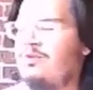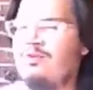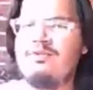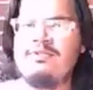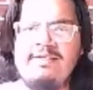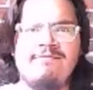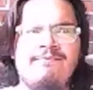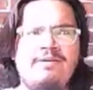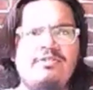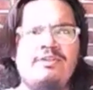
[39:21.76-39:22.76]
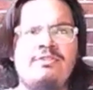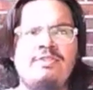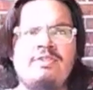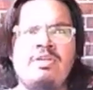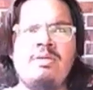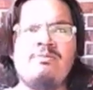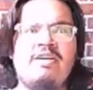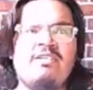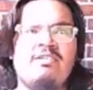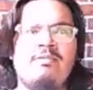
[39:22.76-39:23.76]
those stick figures, it seems
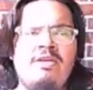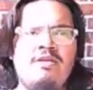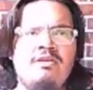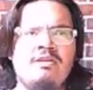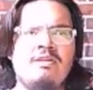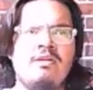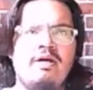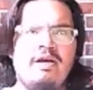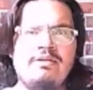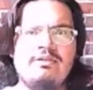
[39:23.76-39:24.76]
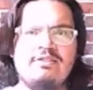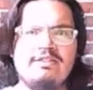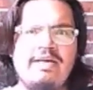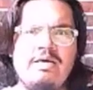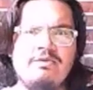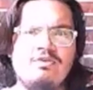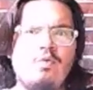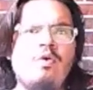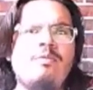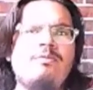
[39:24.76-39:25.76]
like to me, and in this game, this
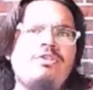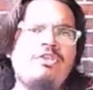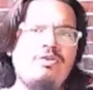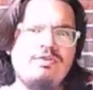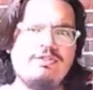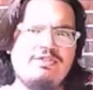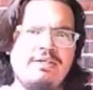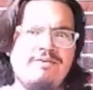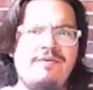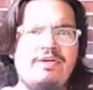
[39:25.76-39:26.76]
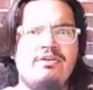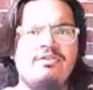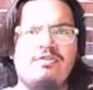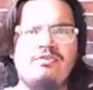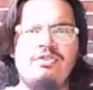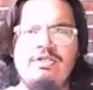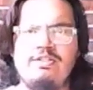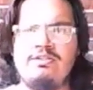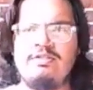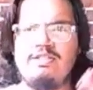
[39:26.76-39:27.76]
woman, she used the stick figures so she
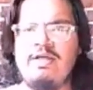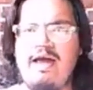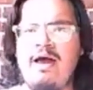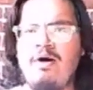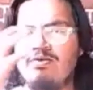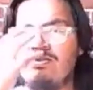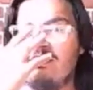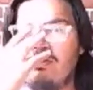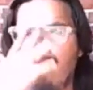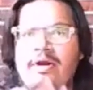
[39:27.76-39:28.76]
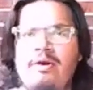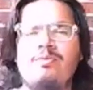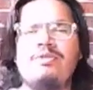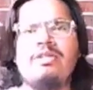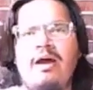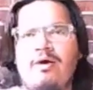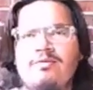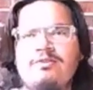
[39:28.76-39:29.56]
could see the house, the Blair Witch house.